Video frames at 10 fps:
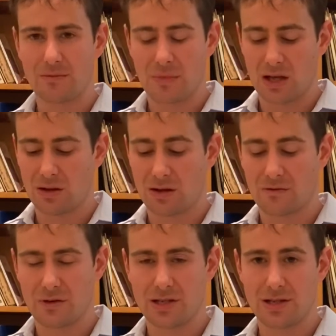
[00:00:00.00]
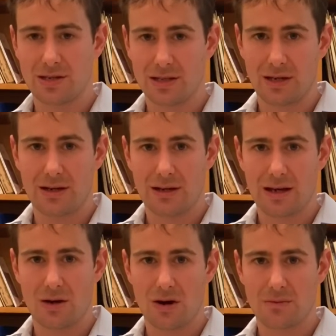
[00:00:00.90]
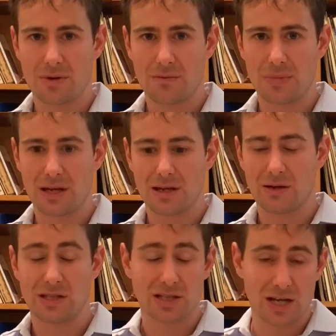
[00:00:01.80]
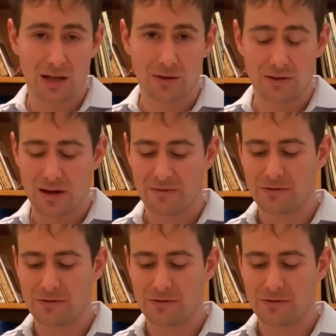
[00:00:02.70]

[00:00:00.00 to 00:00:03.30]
a lot of which is in an open pit, is shallow enough for